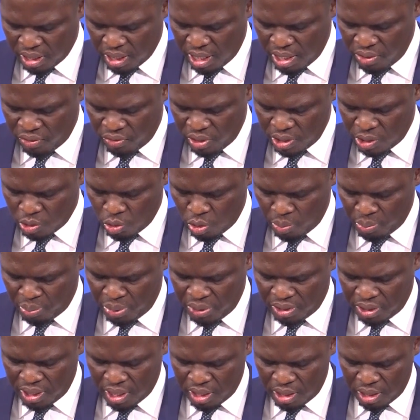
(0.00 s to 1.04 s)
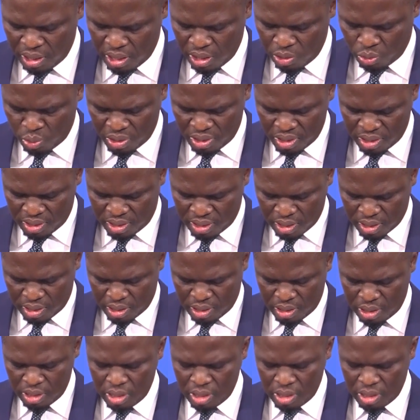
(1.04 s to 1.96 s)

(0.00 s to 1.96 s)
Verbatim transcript: countries competed in the 26